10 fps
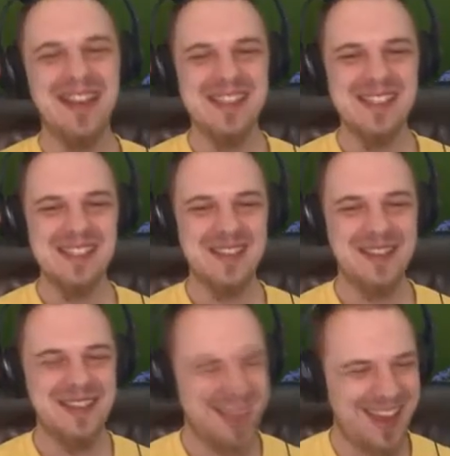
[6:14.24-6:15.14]
It's
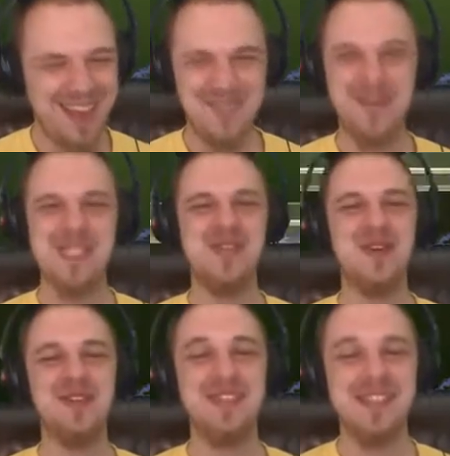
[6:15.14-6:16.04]
easy. I've
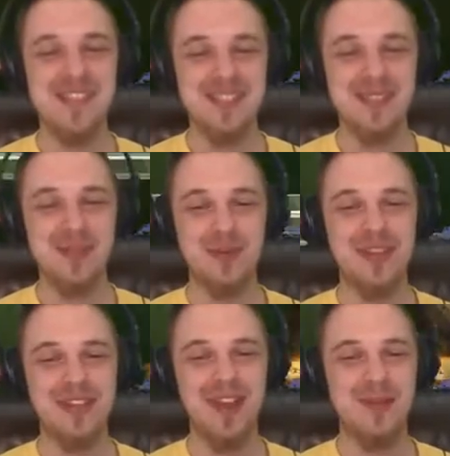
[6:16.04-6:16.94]
started this sentence
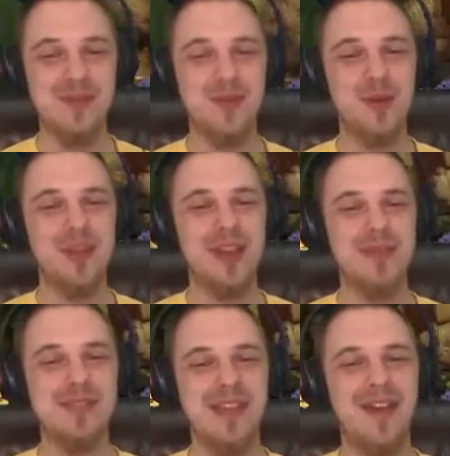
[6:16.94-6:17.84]
3 times, 4
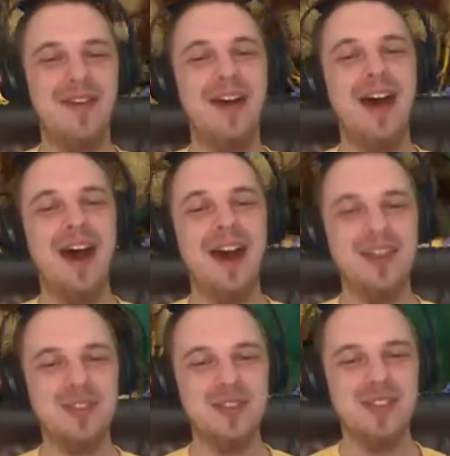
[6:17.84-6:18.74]
times now.
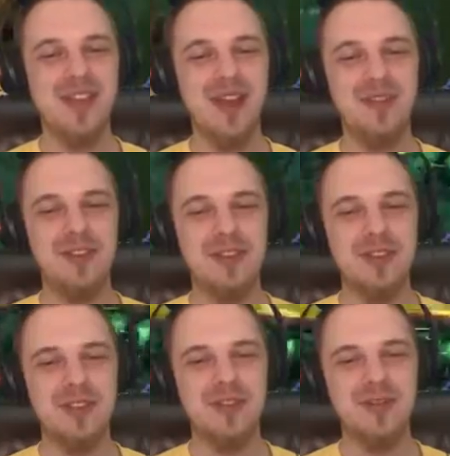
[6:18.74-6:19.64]
I should just not
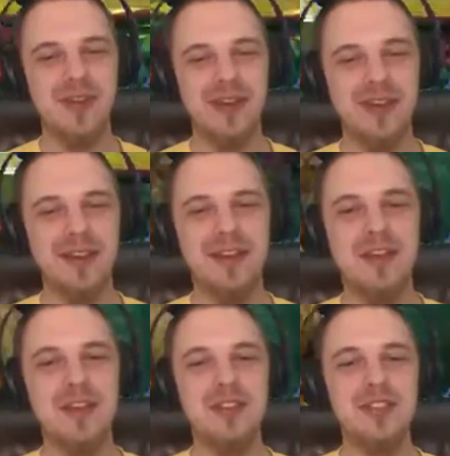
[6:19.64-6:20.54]
finish it. Fuck it.
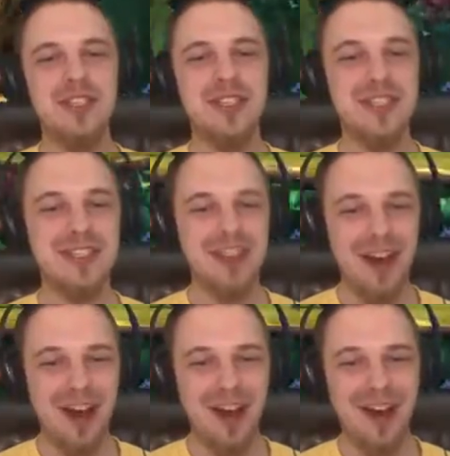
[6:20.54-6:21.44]
Get it!
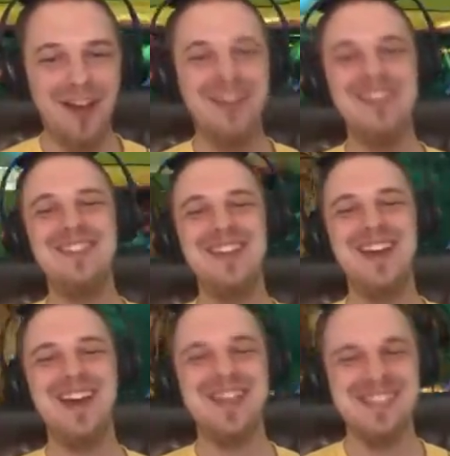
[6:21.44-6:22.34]
Oh,
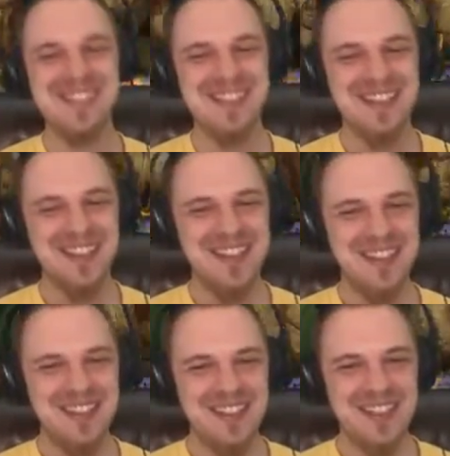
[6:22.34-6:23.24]
yes!
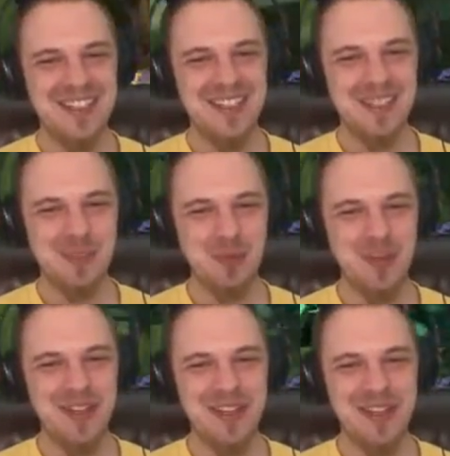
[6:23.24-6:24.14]
Killing
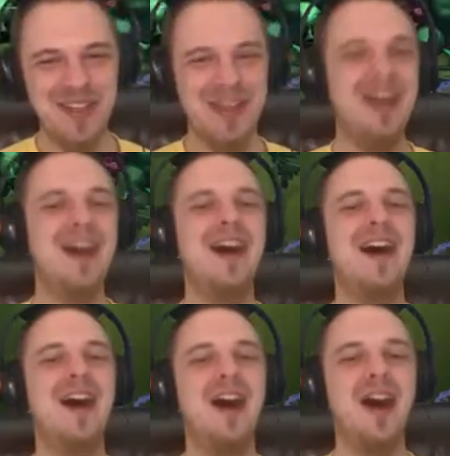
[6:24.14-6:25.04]
spree!
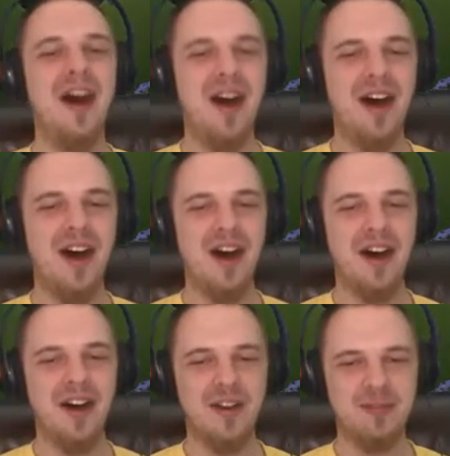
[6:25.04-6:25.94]

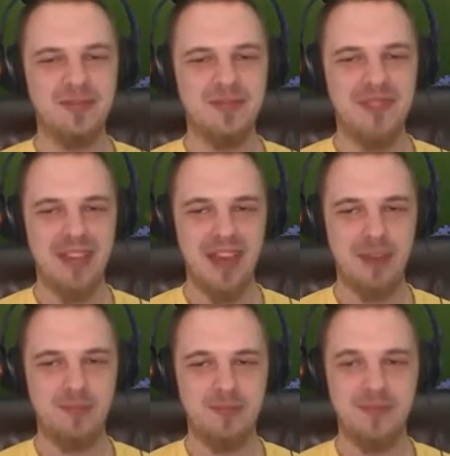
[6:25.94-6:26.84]
Ah,
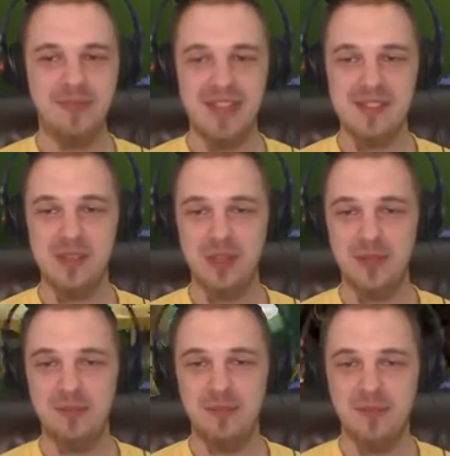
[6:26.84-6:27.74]
yeah. That's
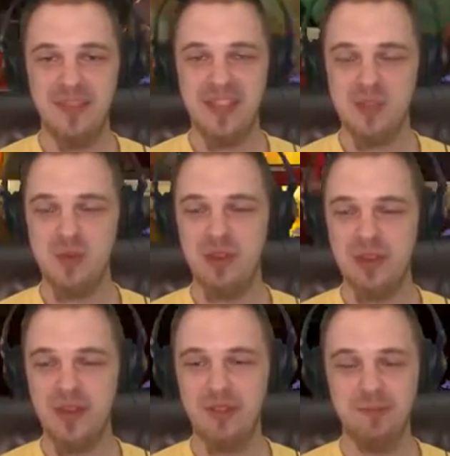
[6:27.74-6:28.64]
good. That's
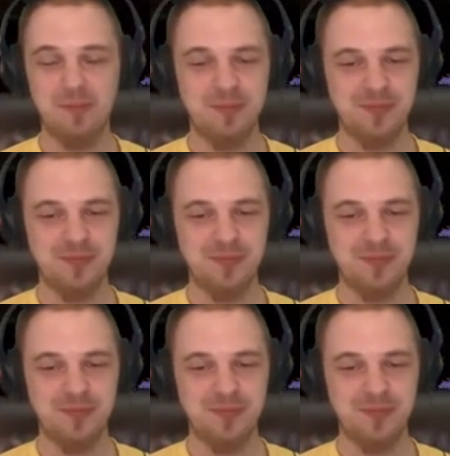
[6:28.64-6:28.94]
real good.